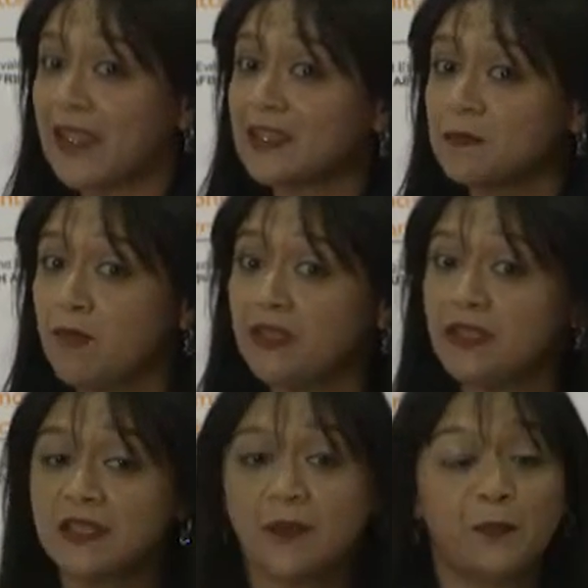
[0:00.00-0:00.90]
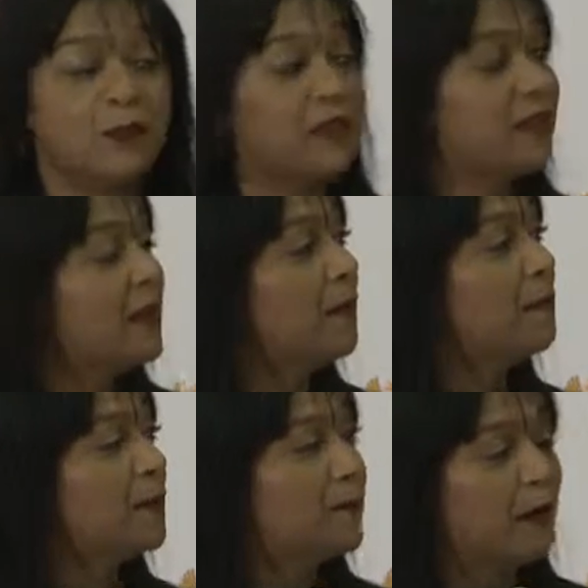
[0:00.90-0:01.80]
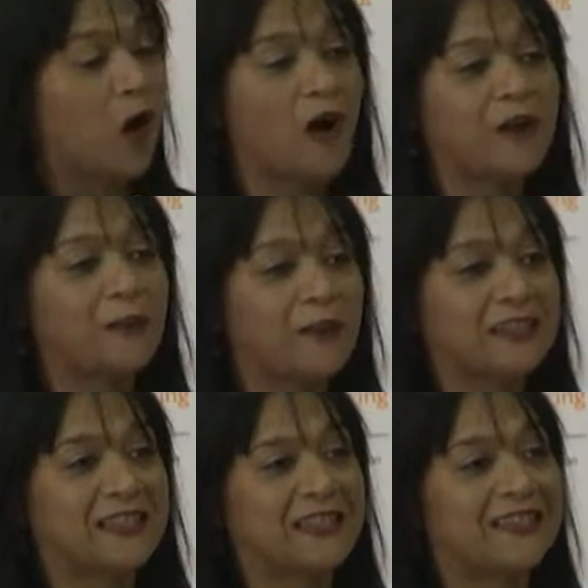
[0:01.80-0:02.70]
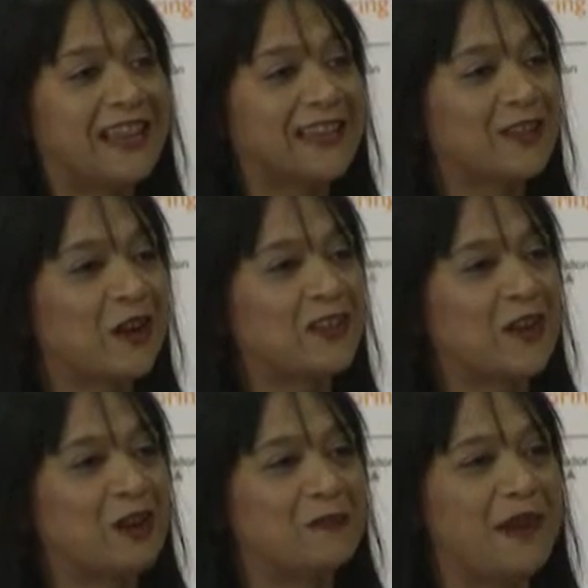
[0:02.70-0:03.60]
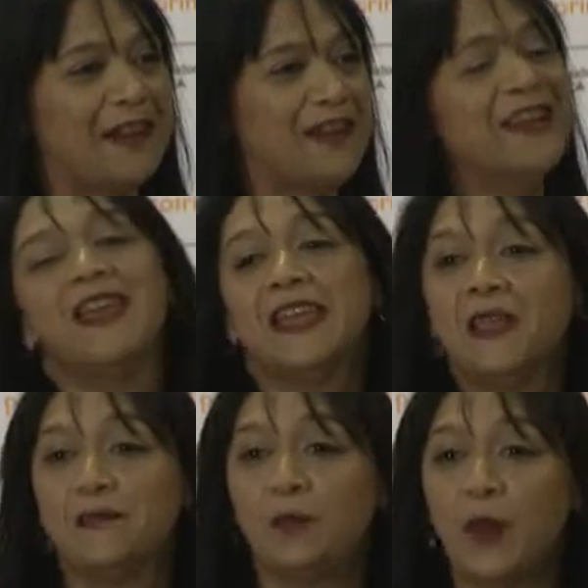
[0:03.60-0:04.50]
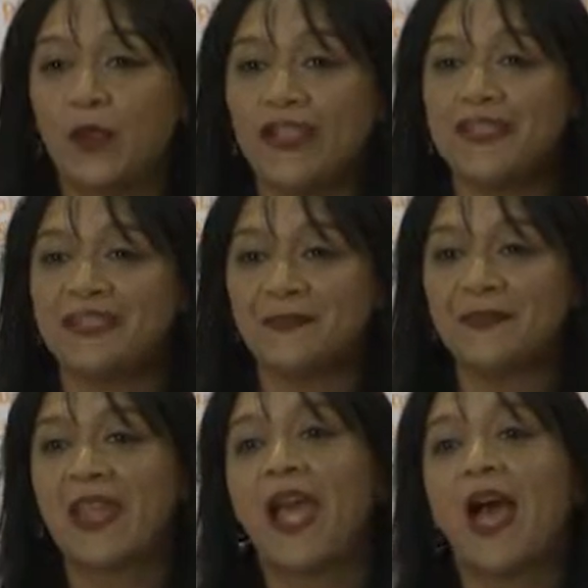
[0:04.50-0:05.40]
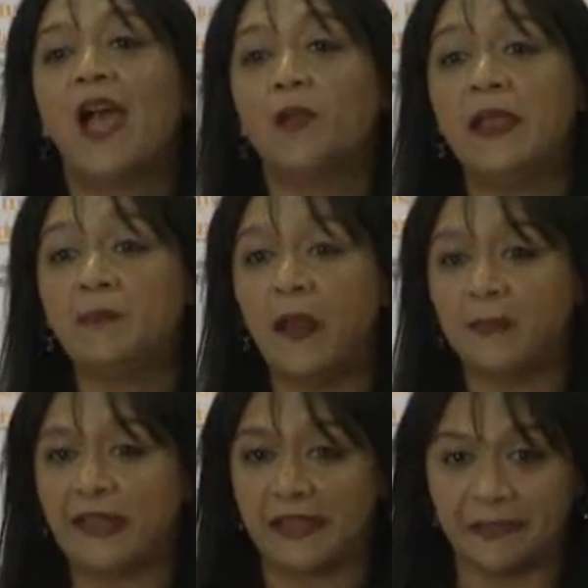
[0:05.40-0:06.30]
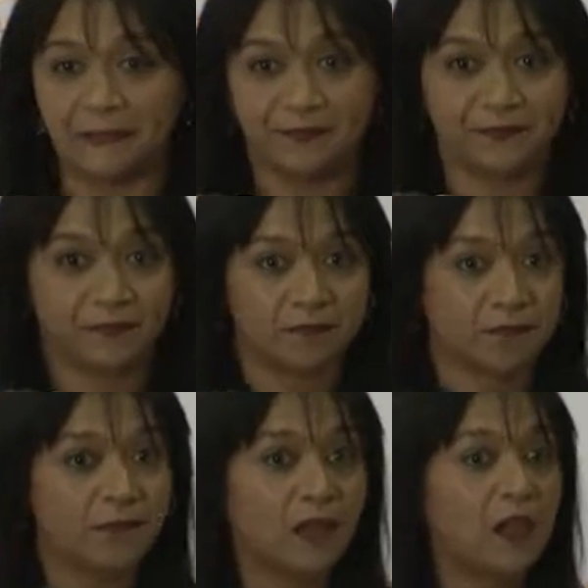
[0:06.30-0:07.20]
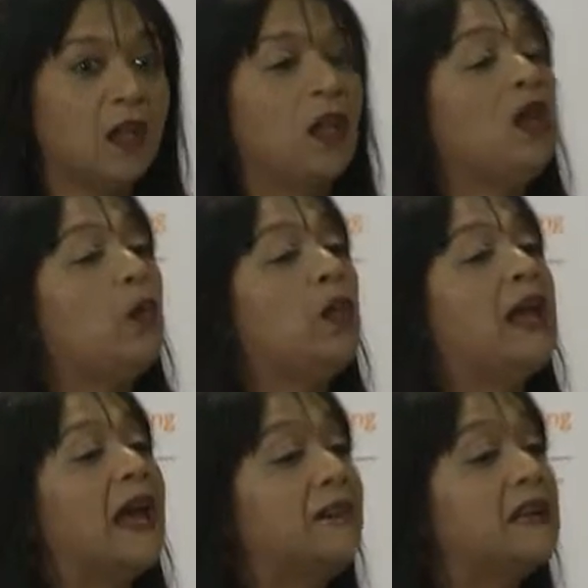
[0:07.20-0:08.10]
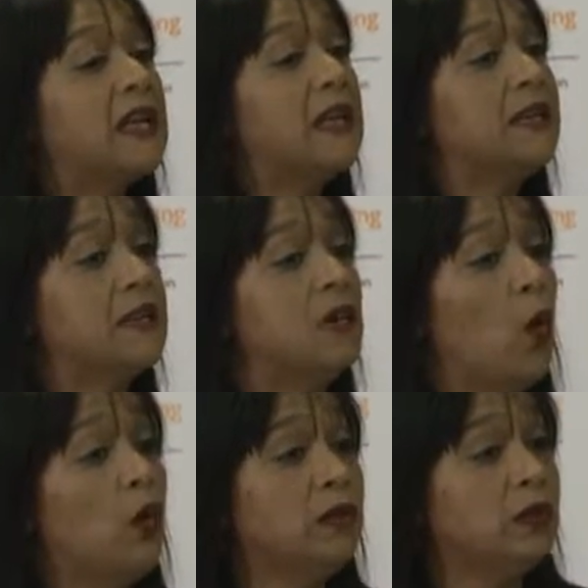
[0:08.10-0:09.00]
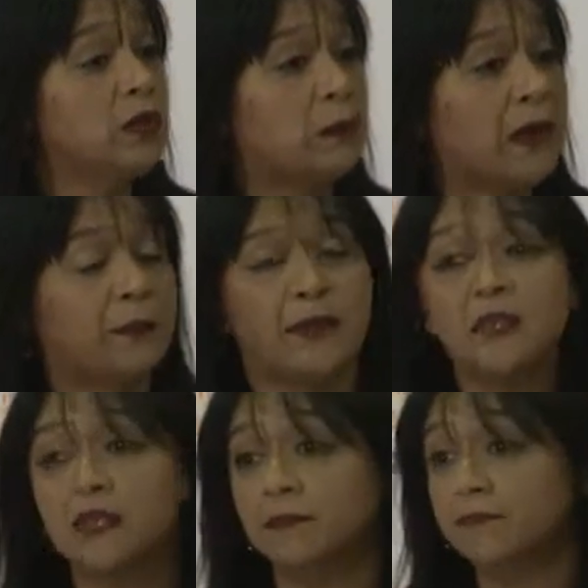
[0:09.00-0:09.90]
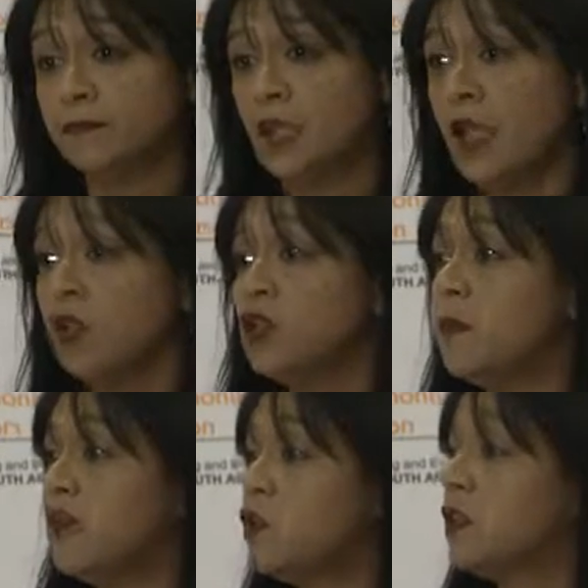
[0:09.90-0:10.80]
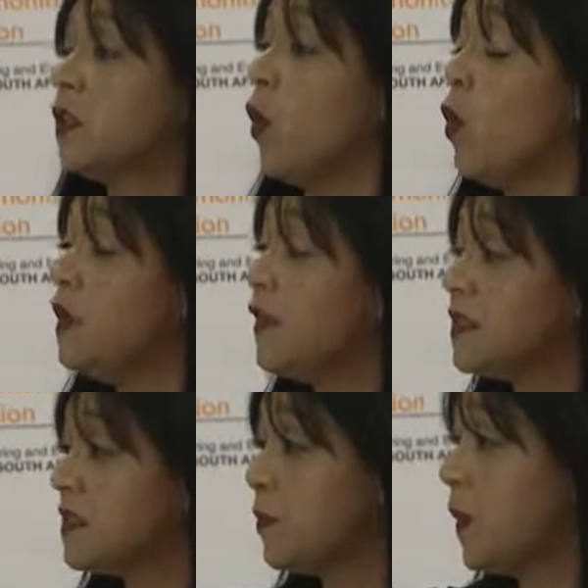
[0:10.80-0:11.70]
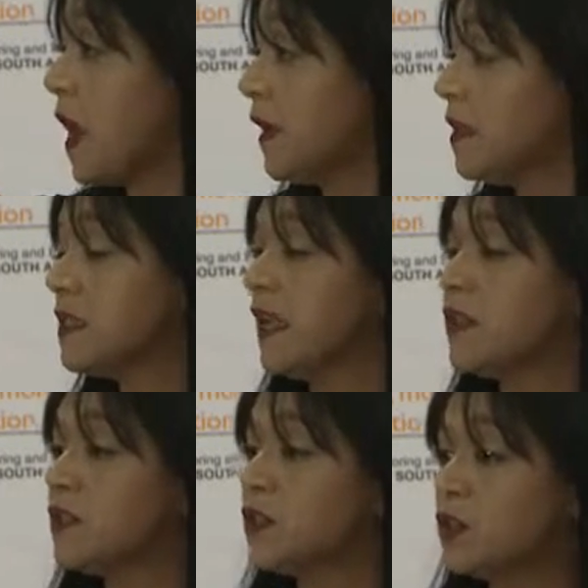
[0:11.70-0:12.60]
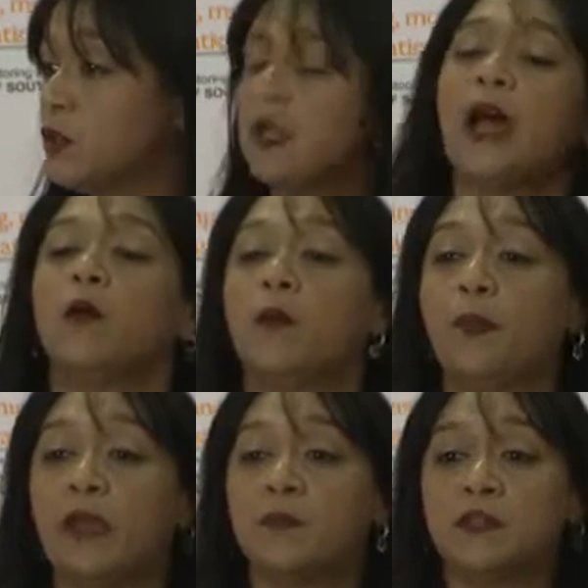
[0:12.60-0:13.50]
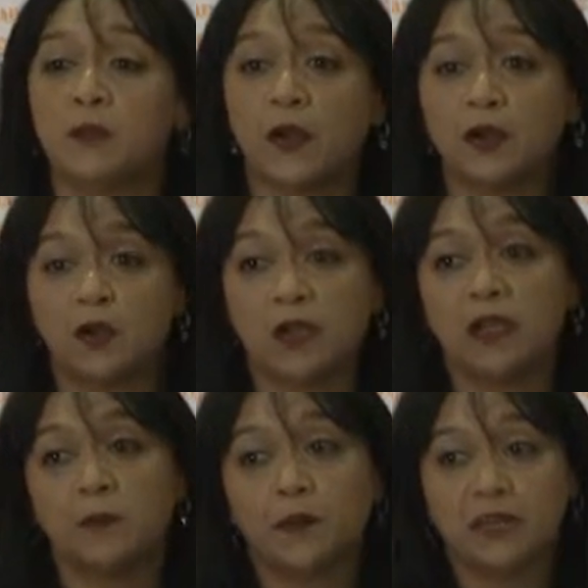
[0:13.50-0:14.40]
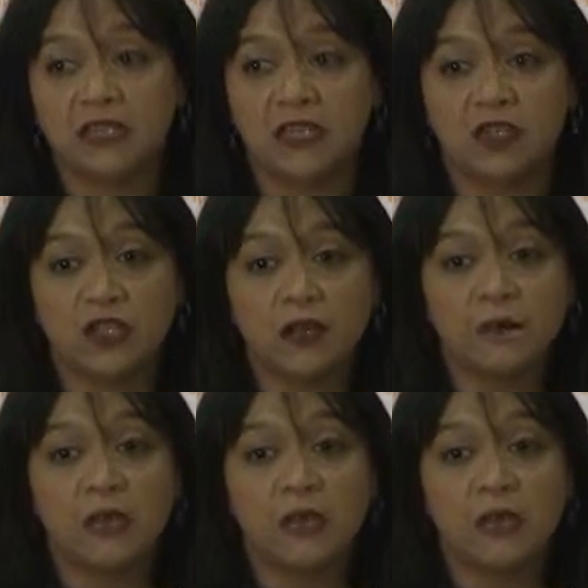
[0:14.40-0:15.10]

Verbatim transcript: As much as I put the thumb of a hard fist and a tight notch on my employees, I went public. We advertised in all newspapers to make sure that all of our suppliers understood our payments protocol and procedure,